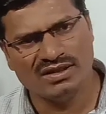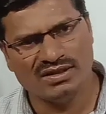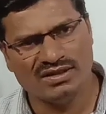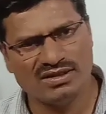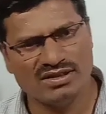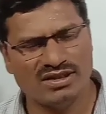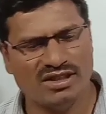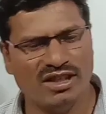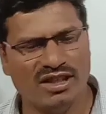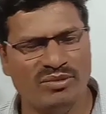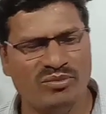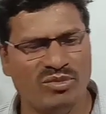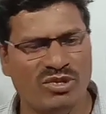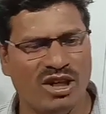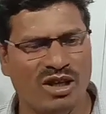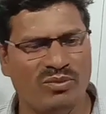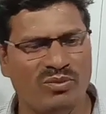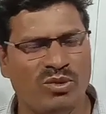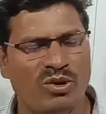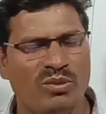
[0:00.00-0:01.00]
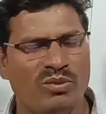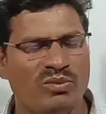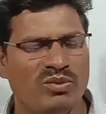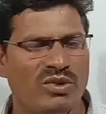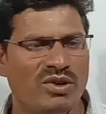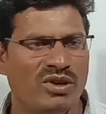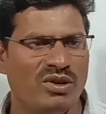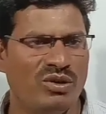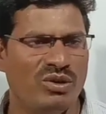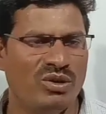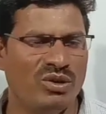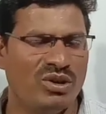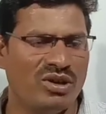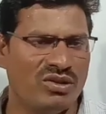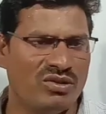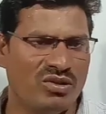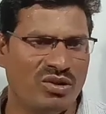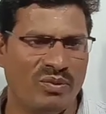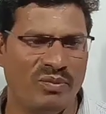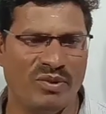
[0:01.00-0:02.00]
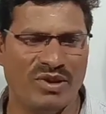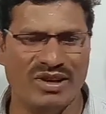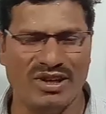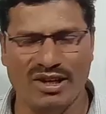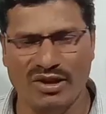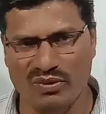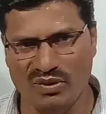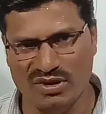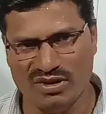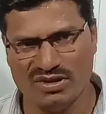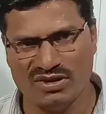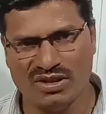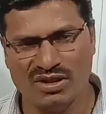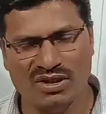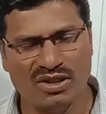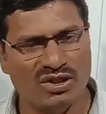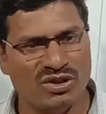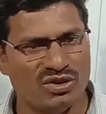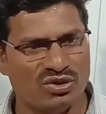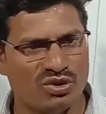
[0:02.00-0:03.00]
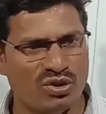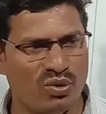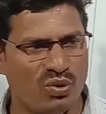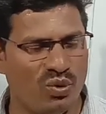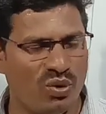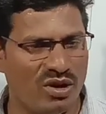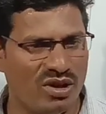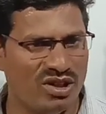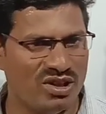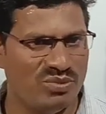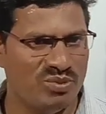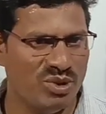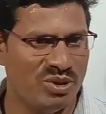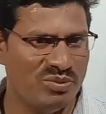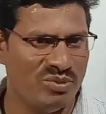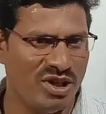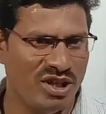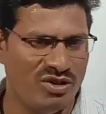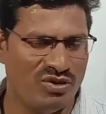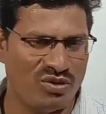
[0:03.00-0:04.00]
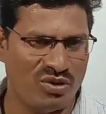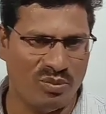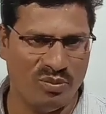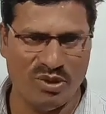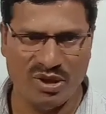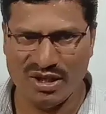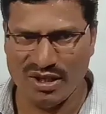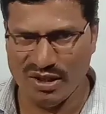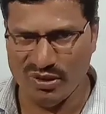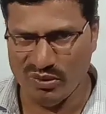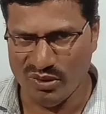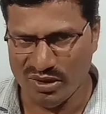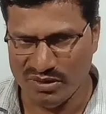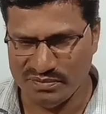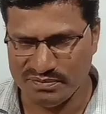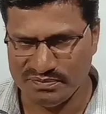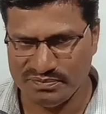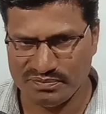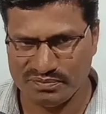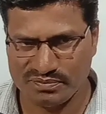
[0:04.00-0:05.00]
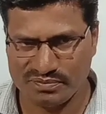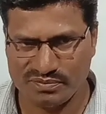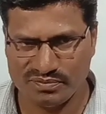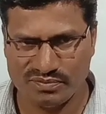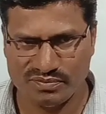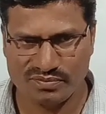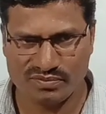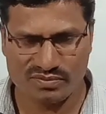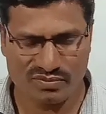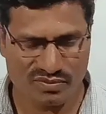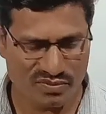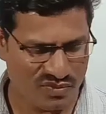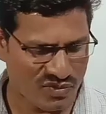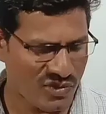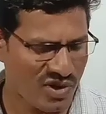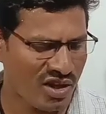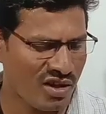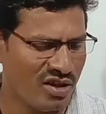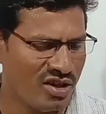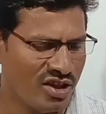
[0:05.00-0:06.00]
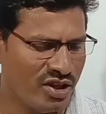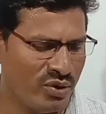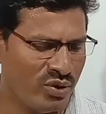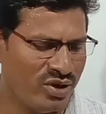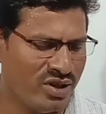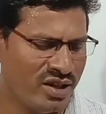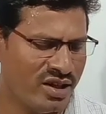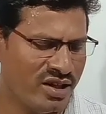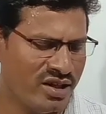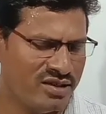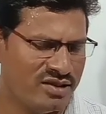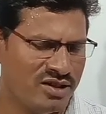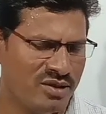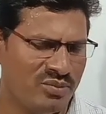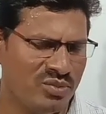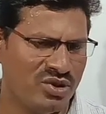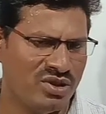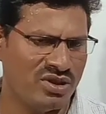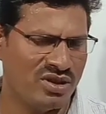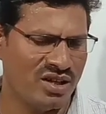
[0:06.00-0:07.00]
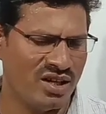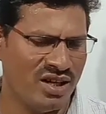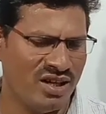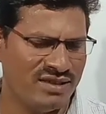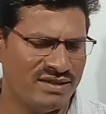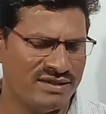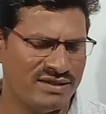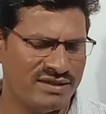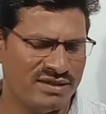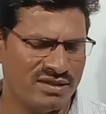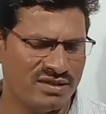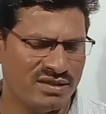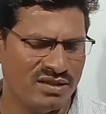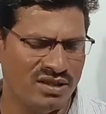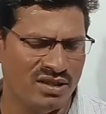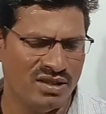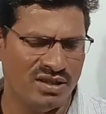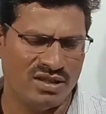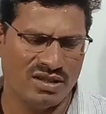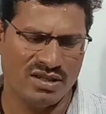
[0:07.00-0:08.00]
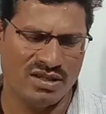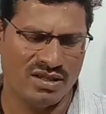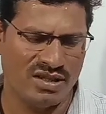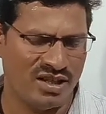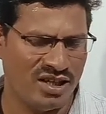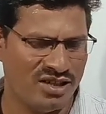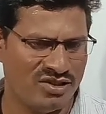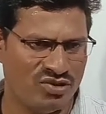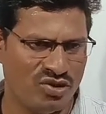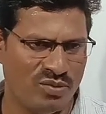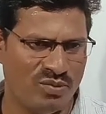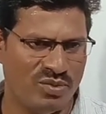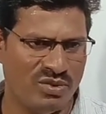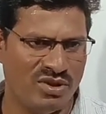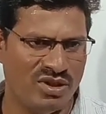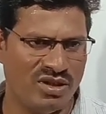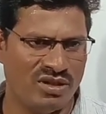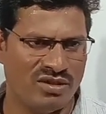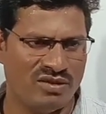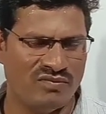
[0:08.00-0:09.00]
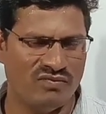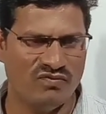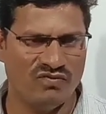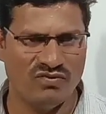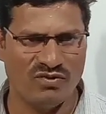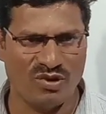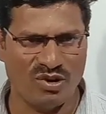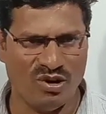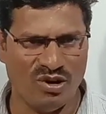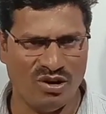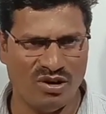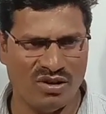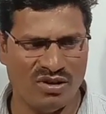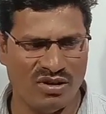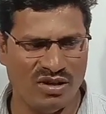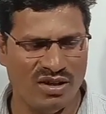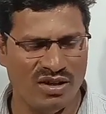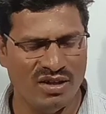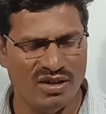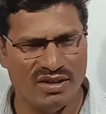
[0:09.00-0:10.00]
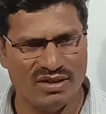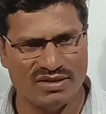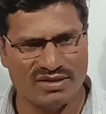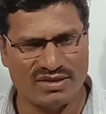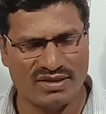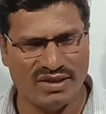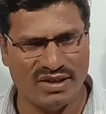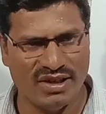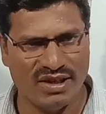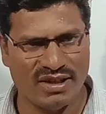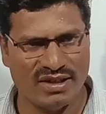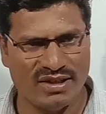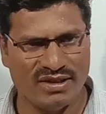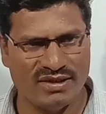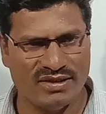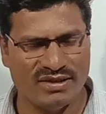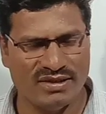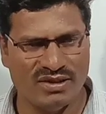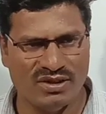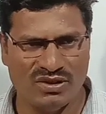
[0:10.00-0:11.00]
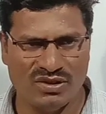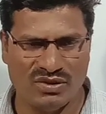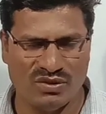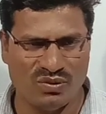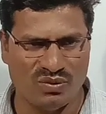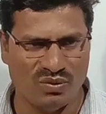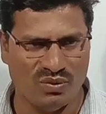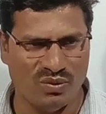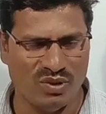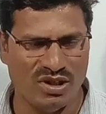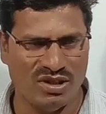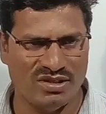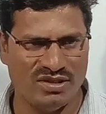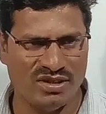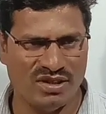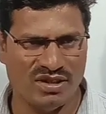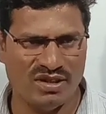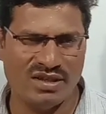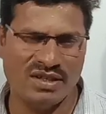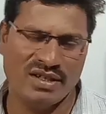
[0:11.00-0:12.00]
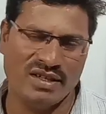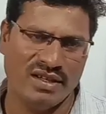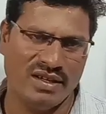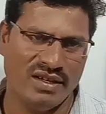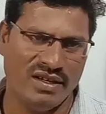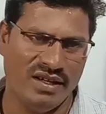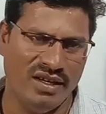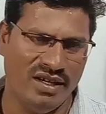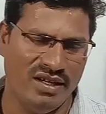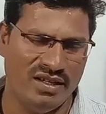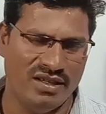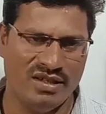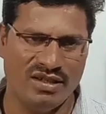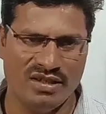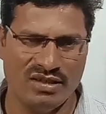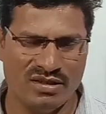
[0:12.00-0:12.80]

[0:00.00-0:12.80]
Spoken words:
same type of lower trophic levels. So what is meant by trophic level? You will take example, grasshopper, frog, snake, vulture, and